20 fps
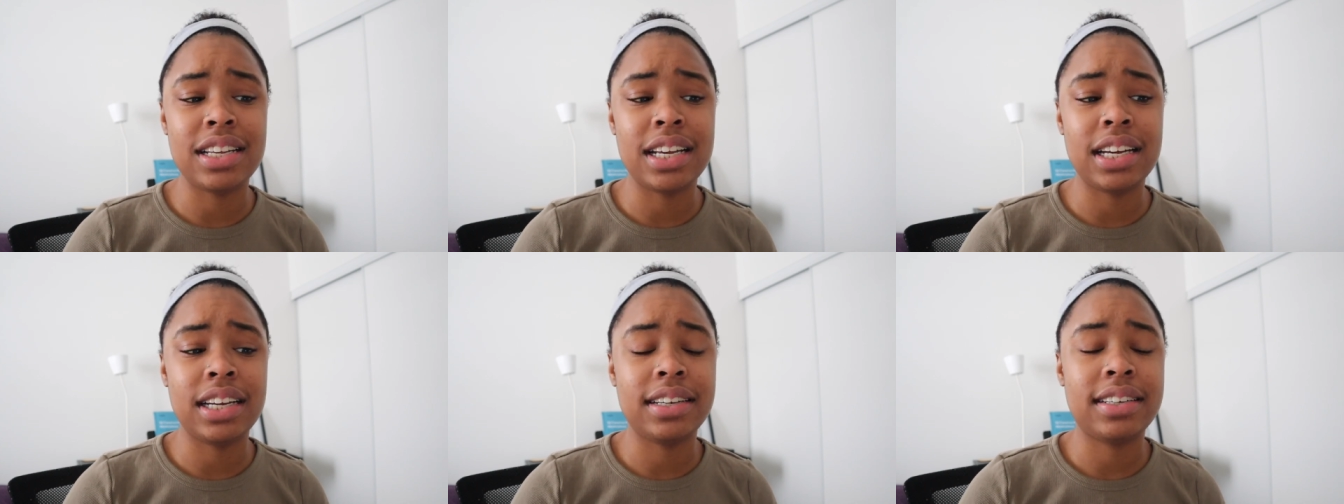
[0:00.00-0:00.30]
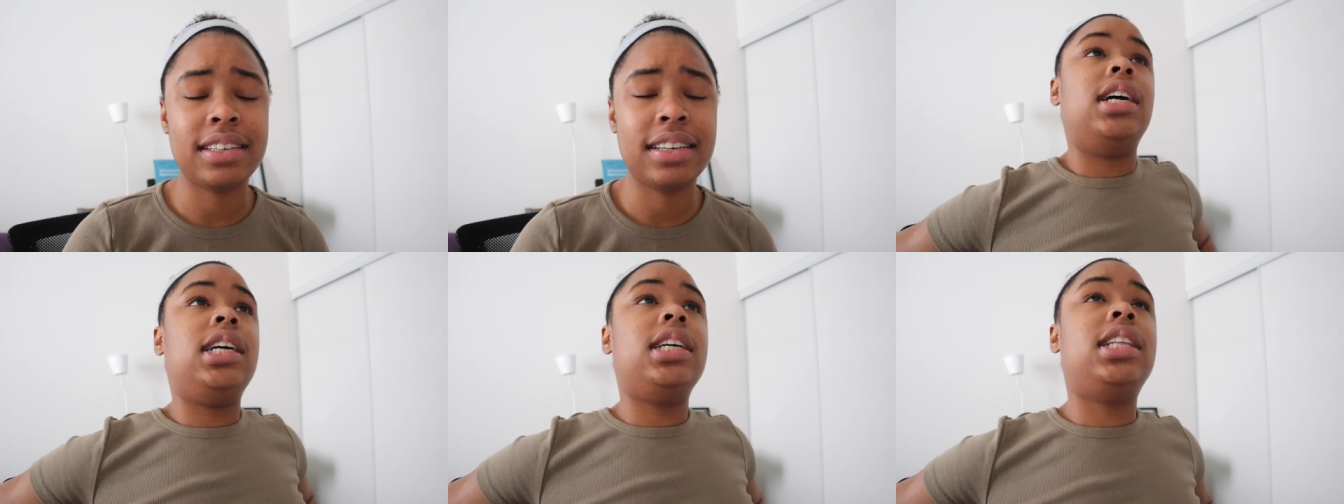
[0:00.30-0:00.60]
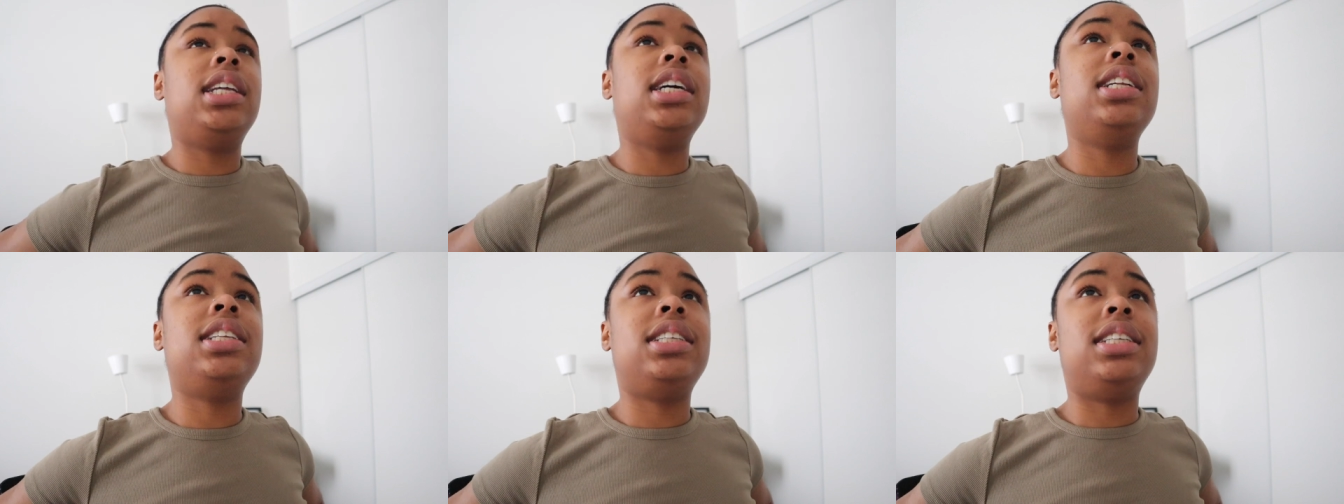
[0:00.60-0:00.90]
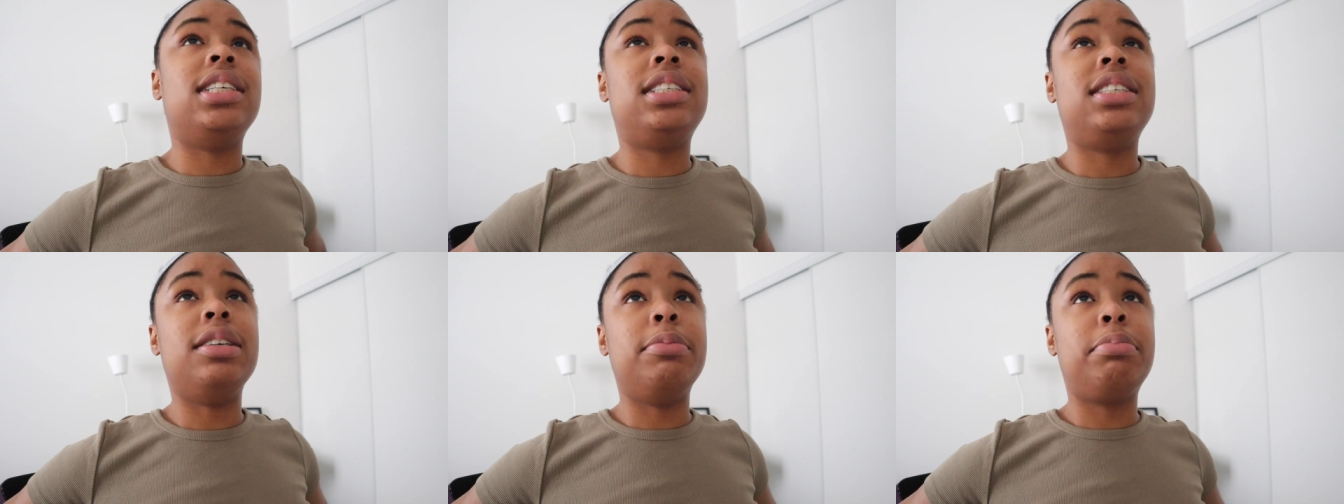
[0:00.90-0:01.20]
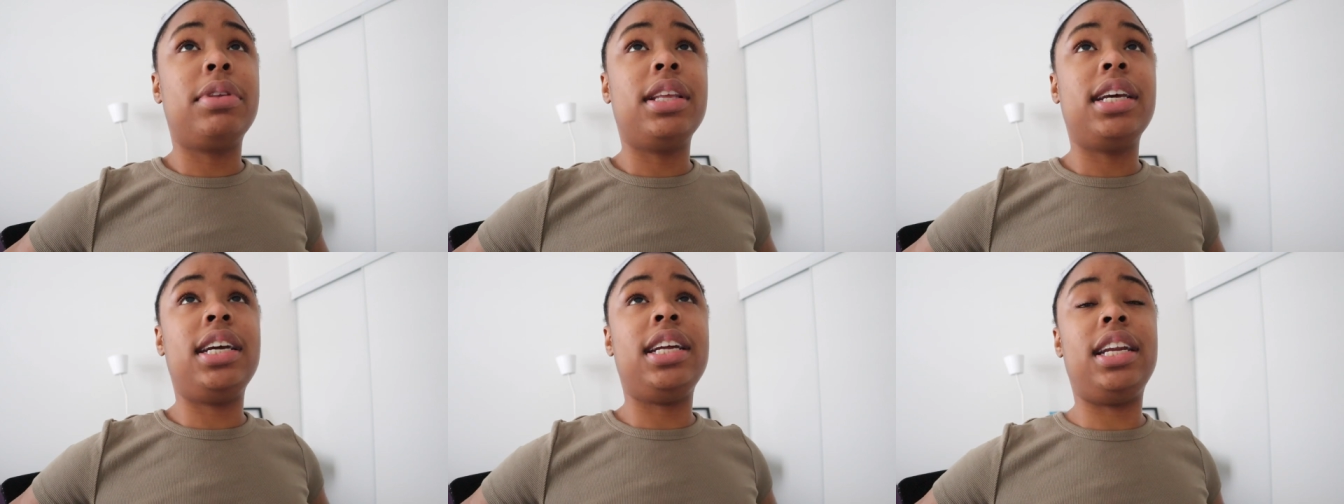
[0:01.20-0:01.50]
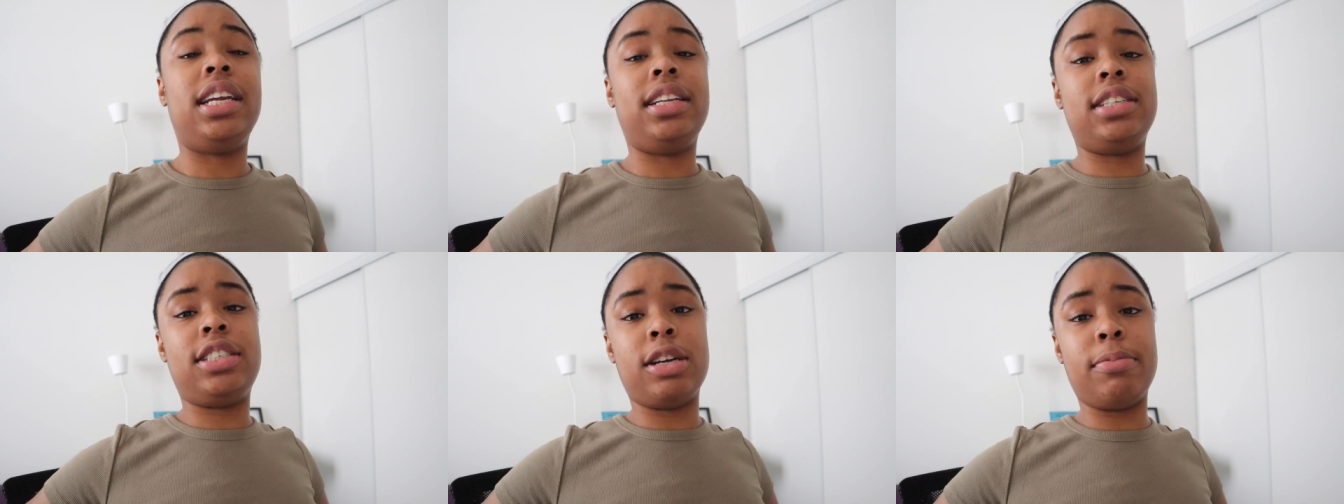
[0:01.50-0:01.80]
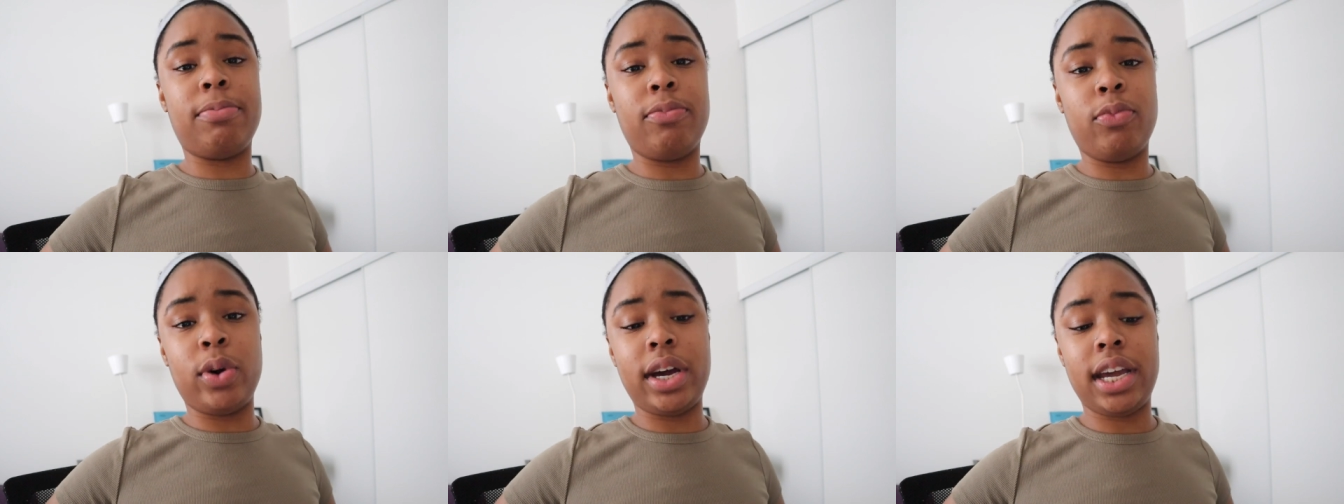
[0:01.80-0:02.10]
Like I think discipline in
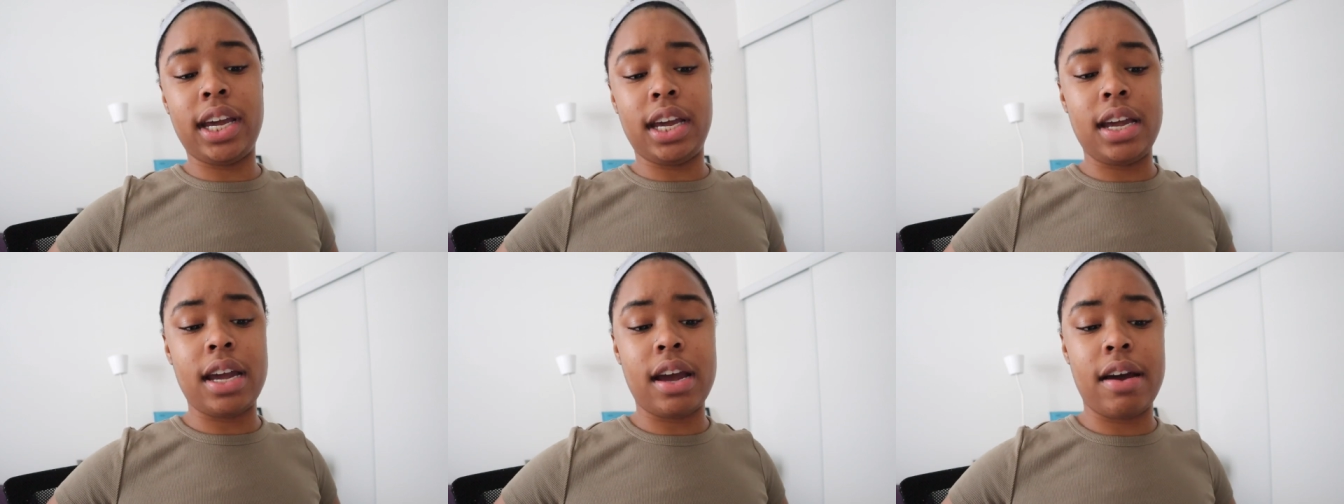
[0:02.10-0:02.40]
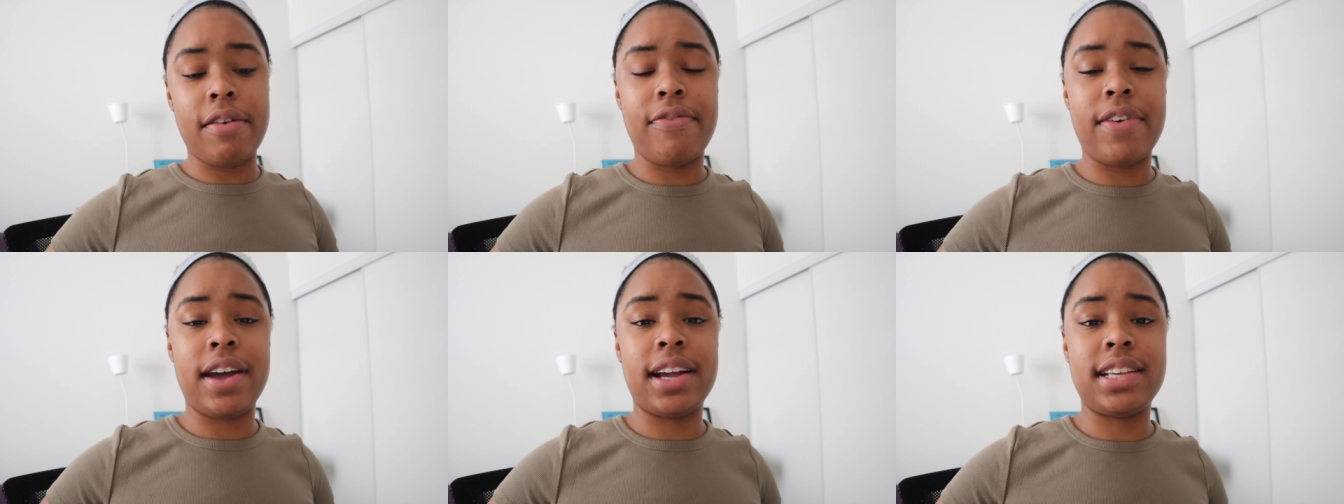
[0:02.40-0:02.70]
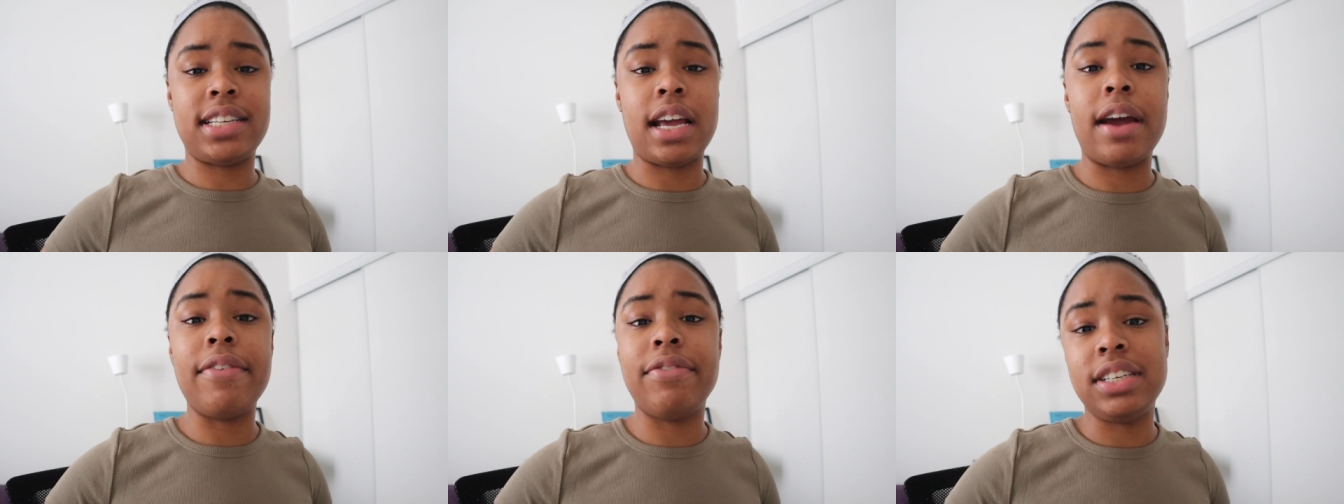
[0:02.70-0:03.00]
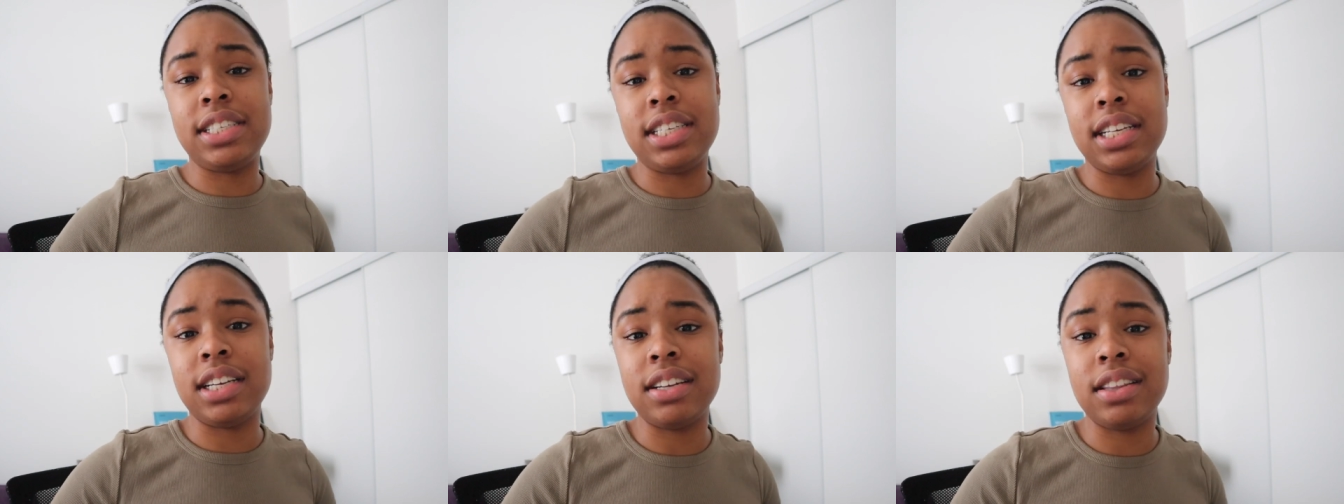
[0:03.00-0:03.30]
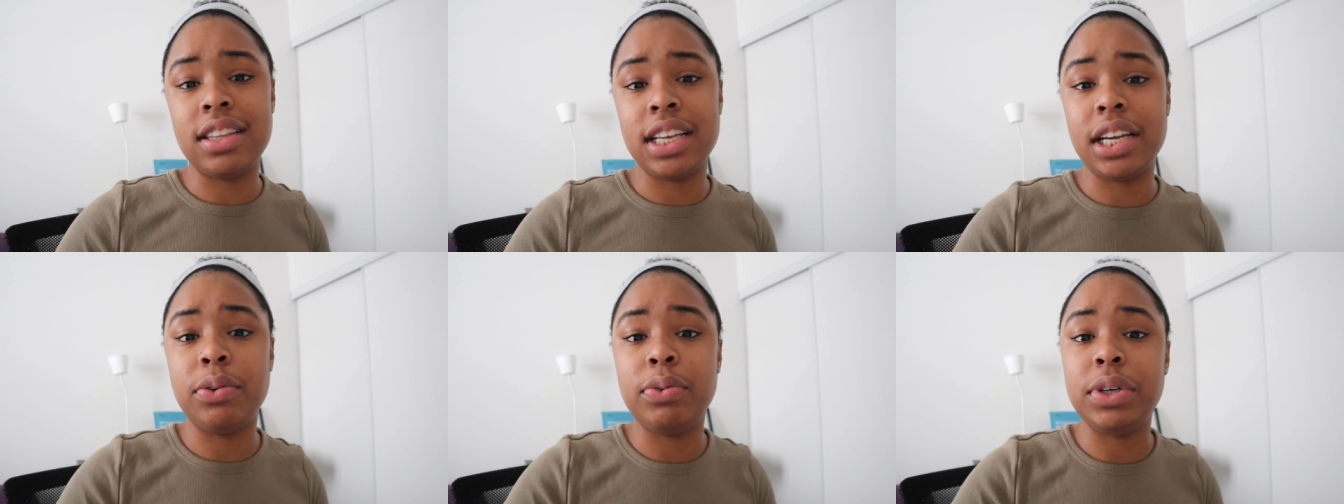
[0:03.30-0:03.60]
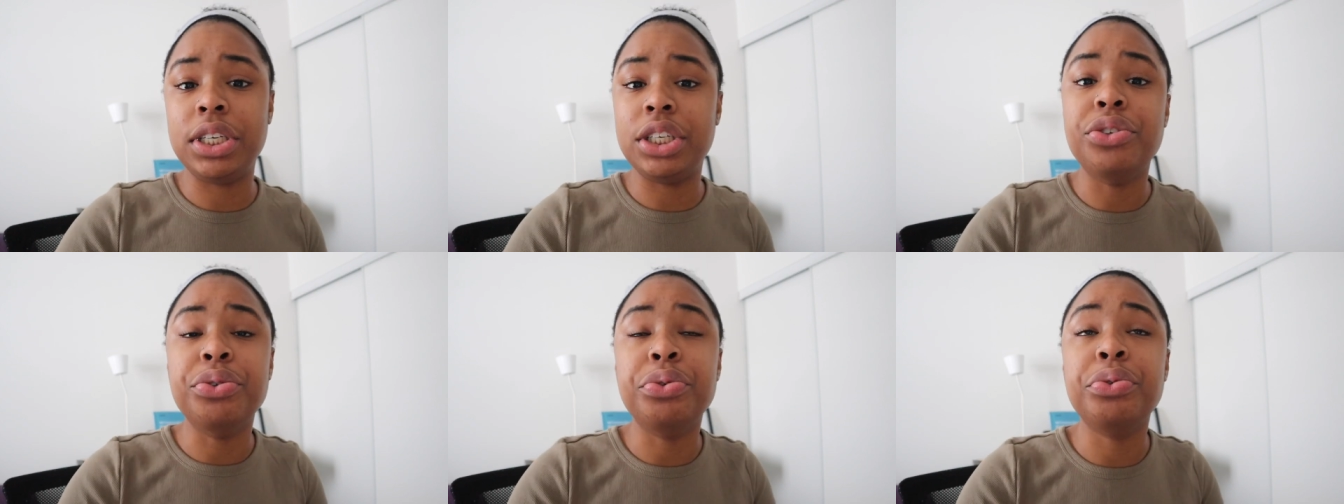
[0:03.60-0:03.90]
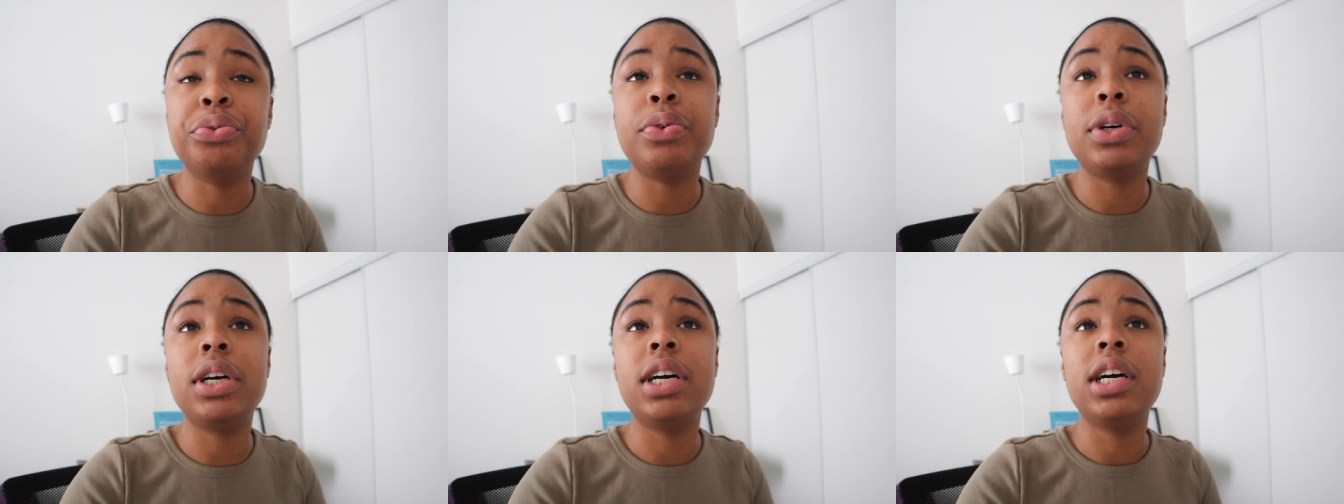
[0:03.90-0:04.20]
some way affects every single thing we
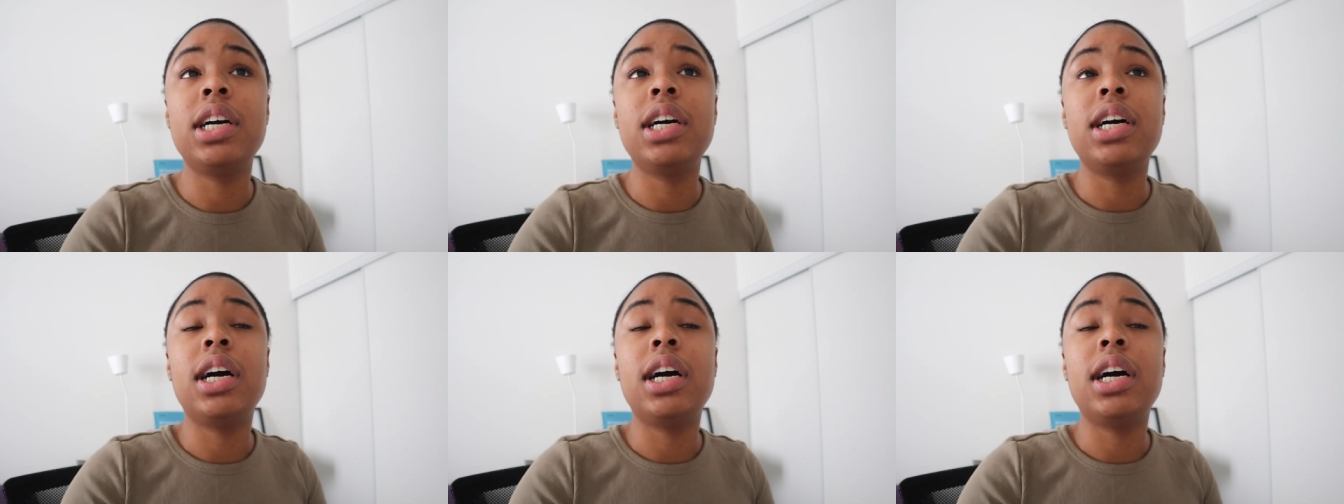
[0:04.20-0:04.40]
do.